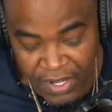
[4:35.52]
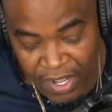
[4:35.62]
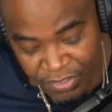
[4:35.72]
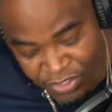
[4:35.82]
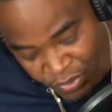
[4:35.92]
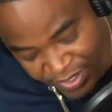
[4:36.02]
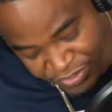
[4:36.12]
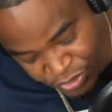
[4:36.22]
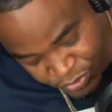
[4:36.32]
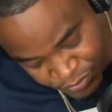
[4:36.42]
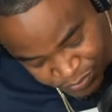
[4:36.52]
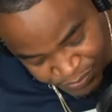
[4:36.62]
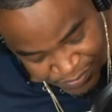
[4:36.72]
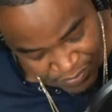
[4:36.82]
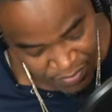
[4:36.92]
Also in
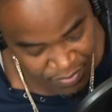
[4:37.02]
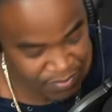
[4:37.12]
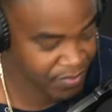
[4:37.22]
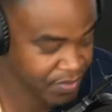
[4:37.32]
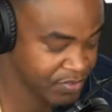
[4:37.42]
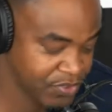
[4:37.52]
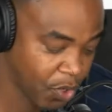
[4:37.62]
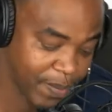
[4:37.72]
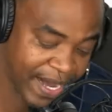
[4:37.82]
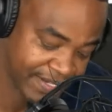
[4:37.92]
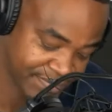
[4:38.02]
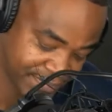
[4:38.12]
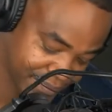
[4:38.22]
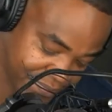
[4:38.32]
June, Joe Biden